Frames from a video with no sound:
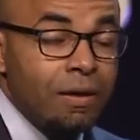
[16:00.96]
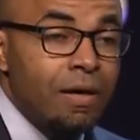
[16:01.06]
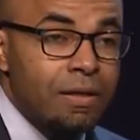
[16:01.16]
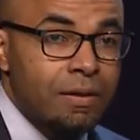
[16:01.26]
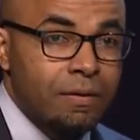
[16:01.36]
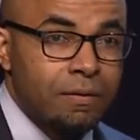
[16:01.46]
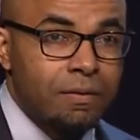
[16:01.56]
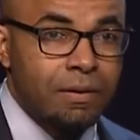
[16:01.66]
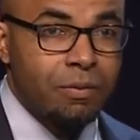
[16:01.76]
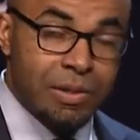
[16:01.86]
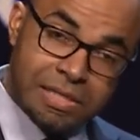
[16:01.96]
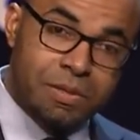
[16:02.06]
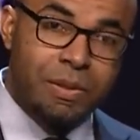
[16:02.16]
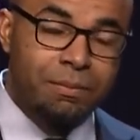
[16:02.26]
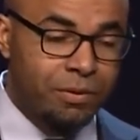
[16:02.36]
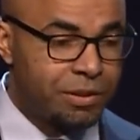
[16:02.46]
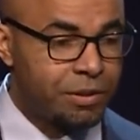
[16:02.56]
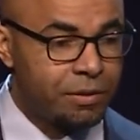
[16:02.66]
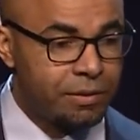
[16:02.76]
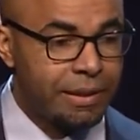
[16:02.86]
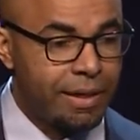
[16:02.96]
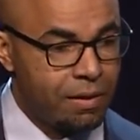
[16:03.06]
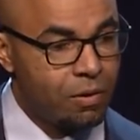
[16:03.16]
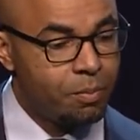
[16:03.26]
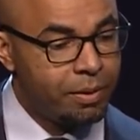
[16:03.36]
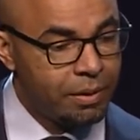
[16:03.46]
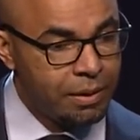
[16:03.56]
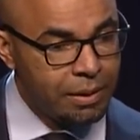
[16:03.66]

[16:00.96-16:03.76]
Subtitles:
argue, and this is what I'm going to show you today, I hope,